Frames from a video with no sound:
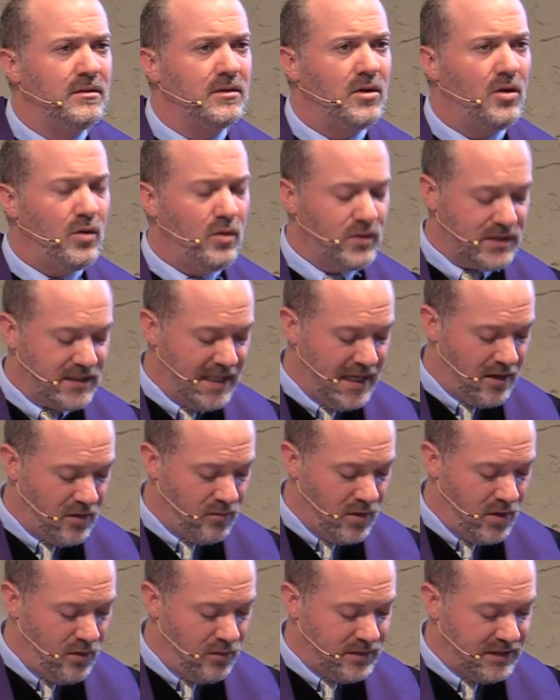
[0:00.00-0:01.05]
Coles later
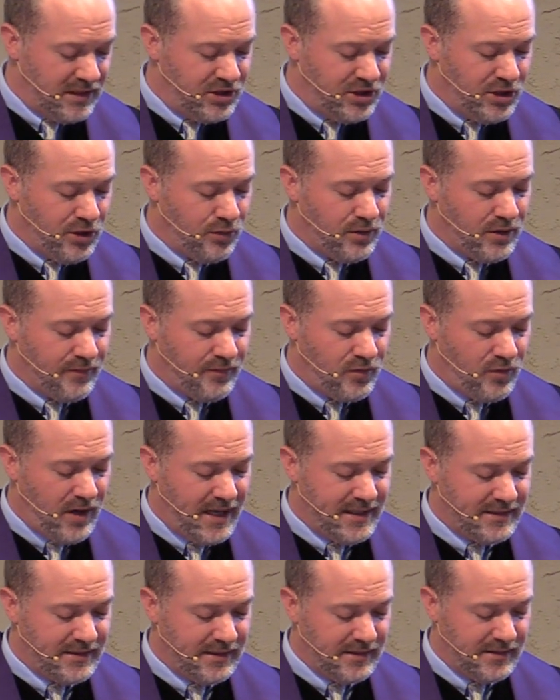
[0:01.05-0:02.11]
wrote in Children of
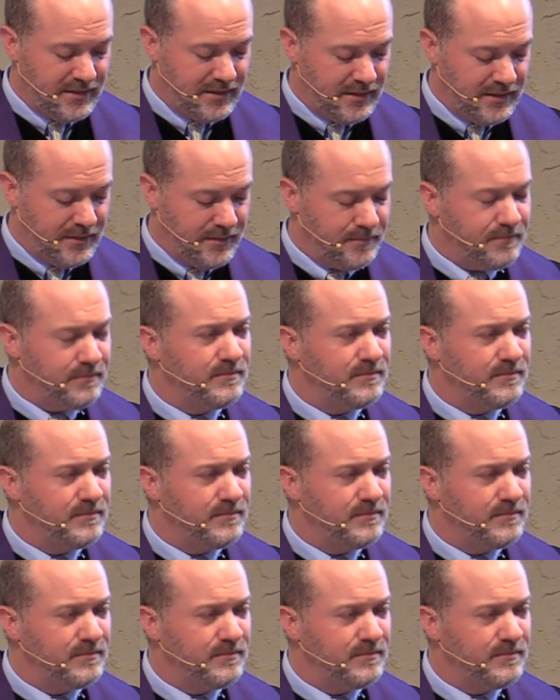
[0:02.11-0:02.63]
Crisis,